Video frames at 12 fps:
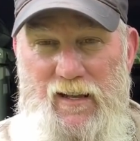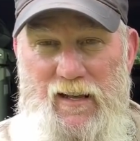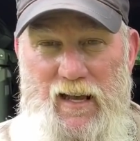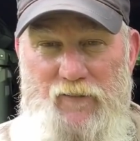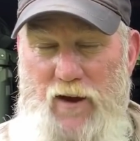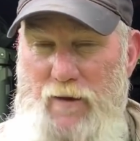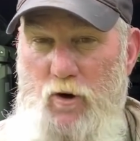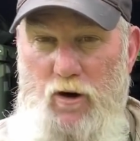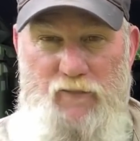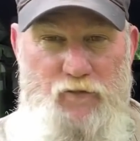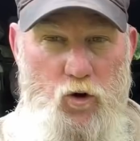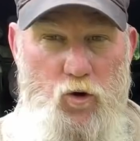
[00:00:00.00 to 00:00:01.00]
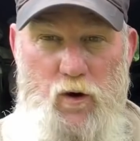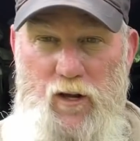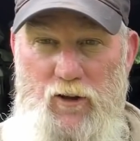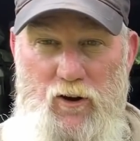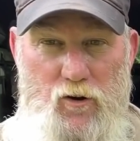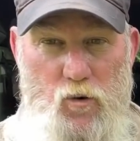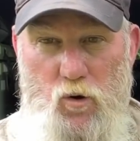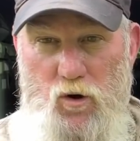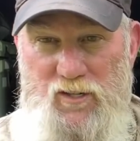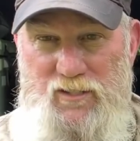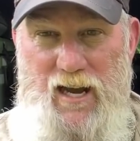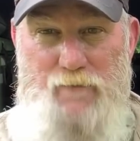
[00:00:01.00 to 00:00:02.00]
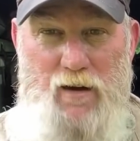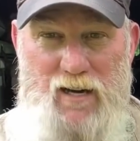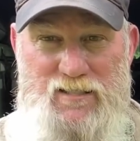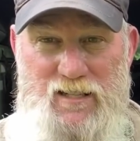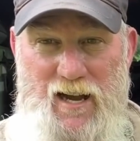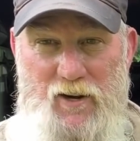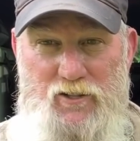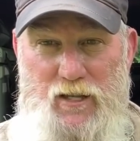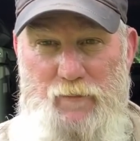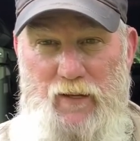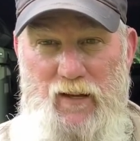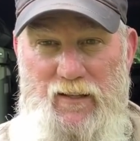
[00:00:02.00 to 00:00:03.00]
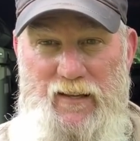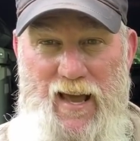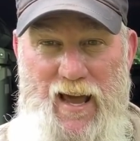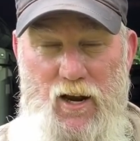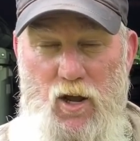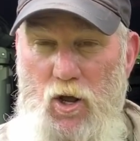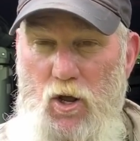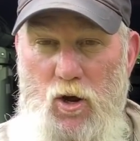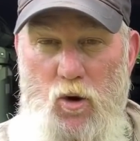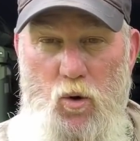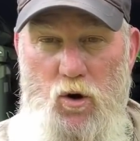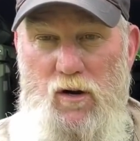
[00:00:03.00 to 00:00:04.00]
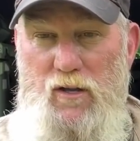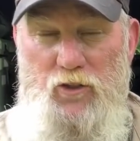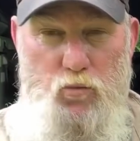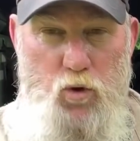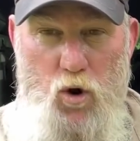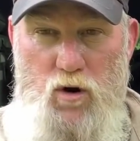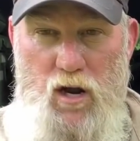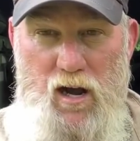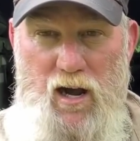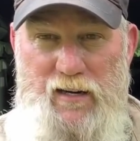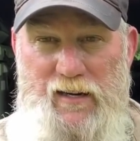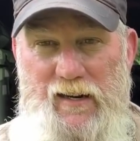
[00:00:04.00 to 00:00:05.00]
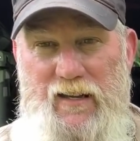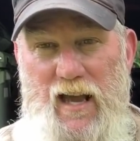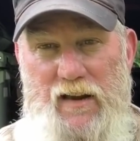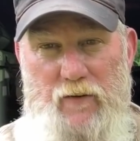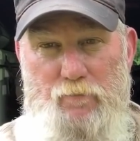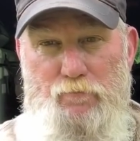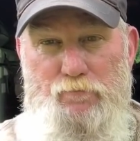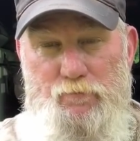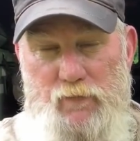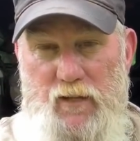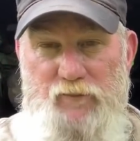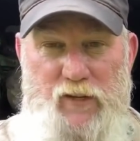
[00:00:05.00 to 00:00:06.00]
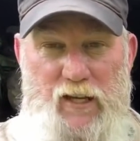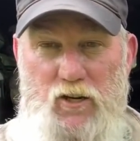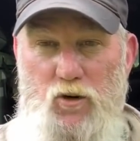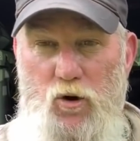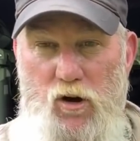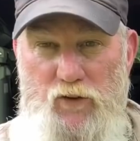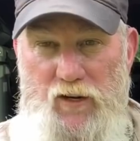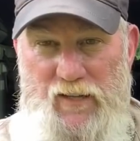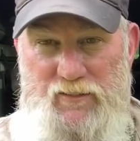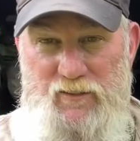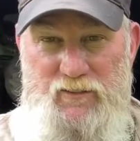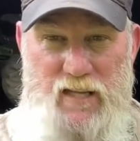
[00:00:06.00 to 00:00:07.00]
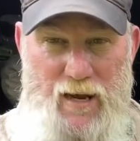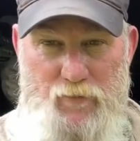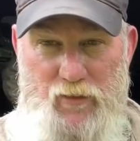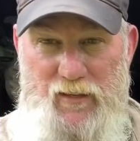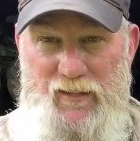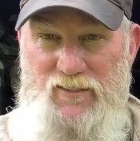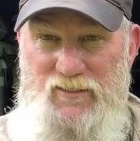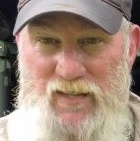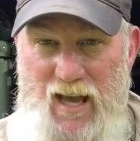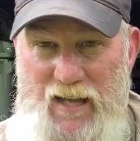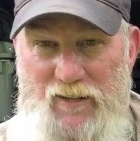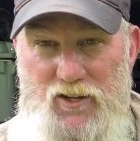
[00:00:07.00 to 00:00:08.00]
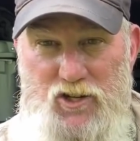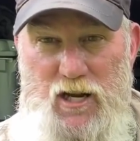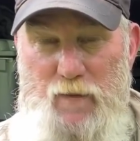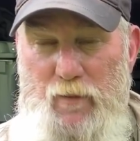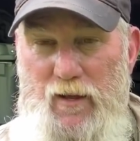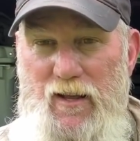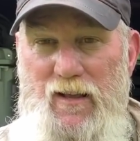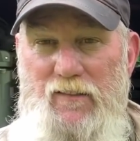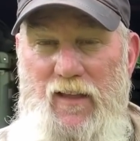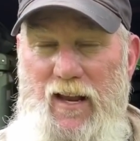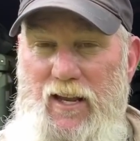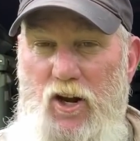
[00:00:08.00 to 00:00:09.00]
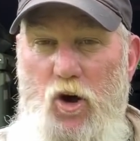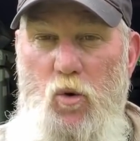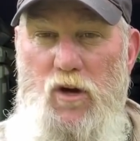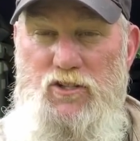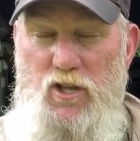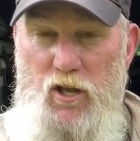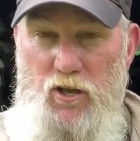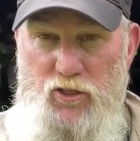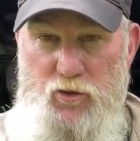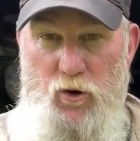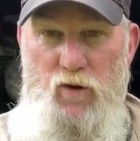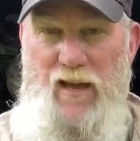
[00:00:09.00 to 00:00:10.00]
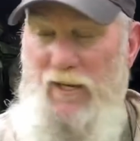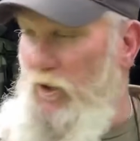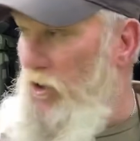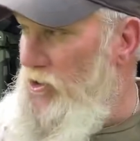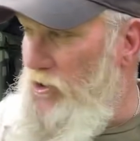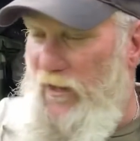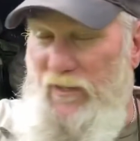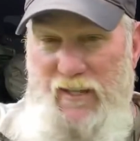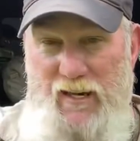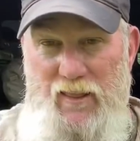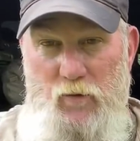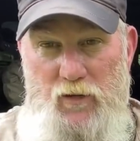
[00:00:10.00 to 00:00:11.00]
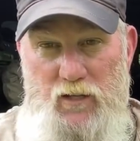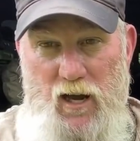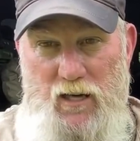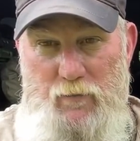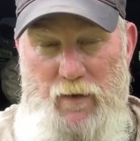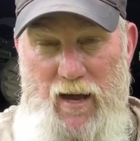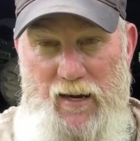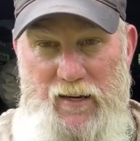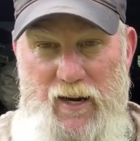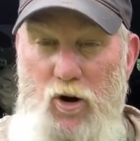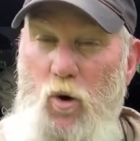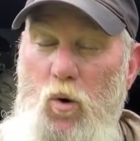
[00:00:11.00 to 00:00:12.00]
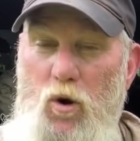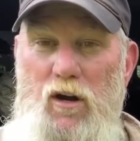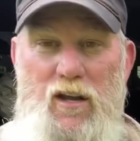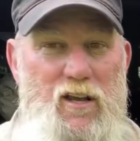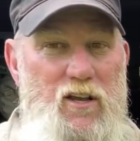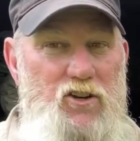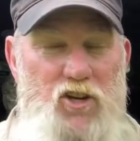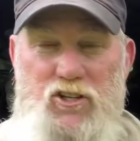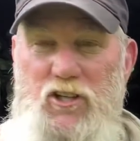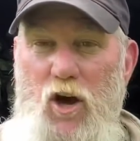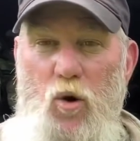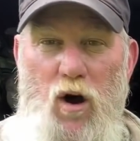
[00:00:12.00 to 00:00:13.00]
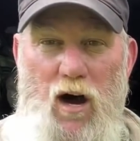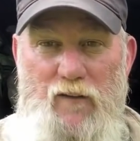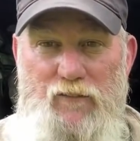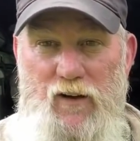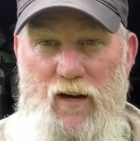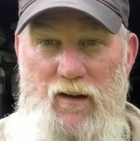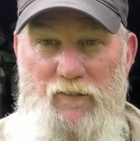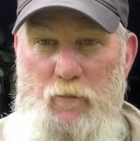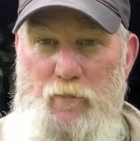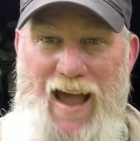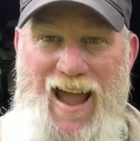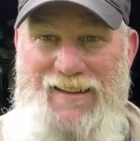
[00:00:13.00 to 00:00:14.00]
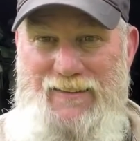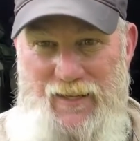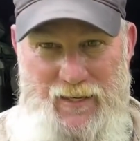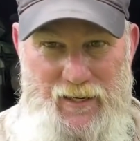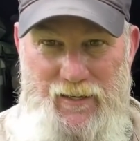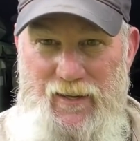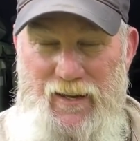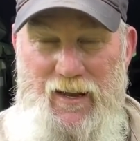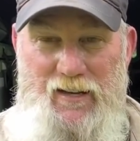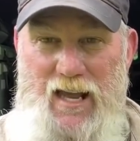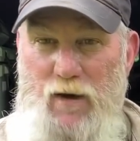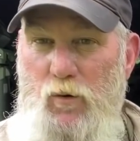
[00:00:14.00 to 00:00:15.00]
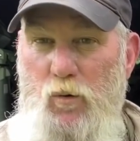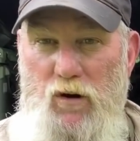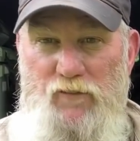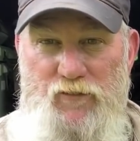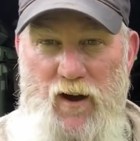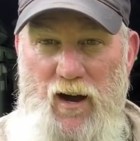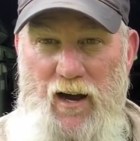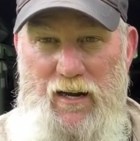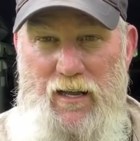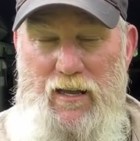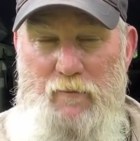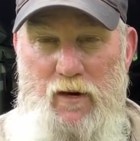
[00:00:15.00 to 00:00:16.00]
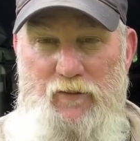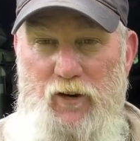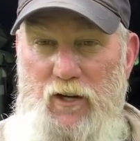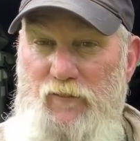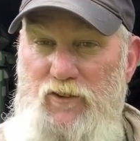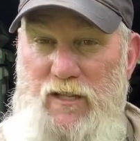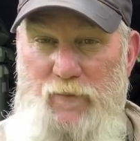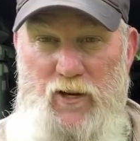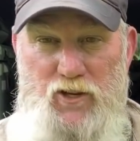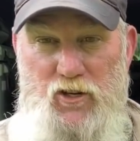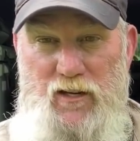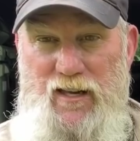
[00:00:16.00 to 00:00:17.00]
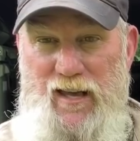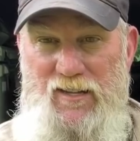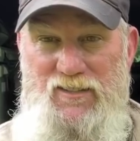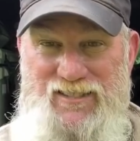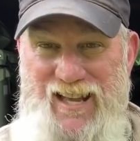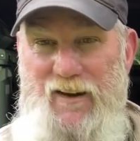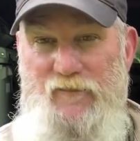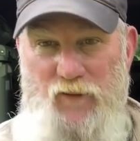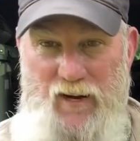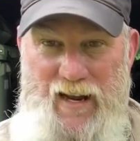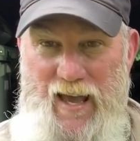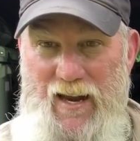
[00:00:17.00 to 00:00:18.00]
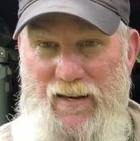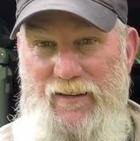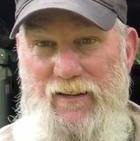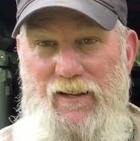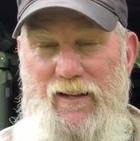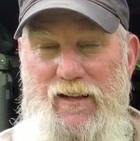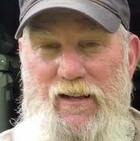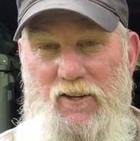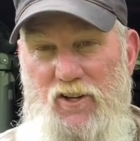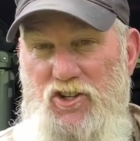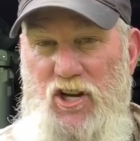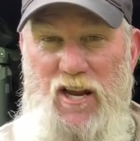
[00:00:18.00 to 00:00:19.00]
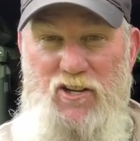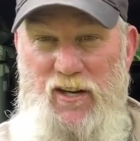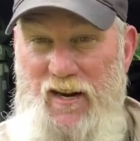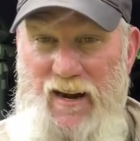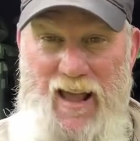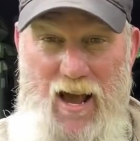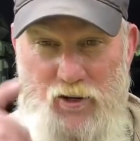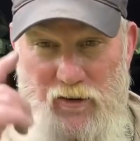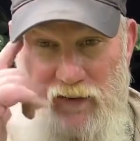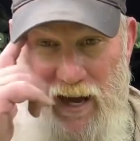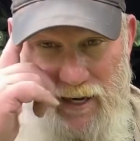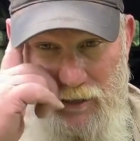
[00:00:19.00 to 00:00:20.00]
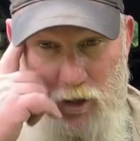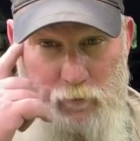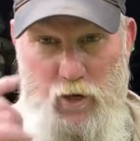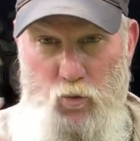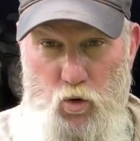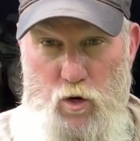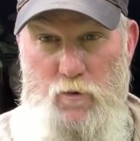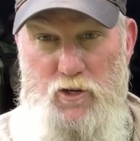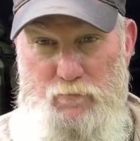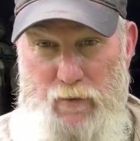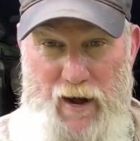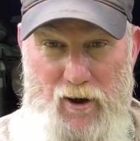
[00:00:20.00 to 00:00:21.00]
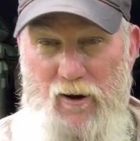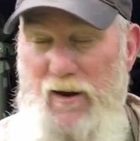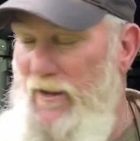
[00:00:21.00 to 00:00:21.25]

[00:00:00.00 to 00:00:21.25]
If I'm on a four-wheeler or a side-by-side or something like that, or the Rokon, any kind of a vehicle over distance type thing that's not in a Jeep, then I can always throw that larger antenna that we talked about in there, or just go off of the Pac-10, and that will work fine. But if you're looking for something that you can kind of set it and forget it, and just change it in and out, and you've got a little bit of room to spare,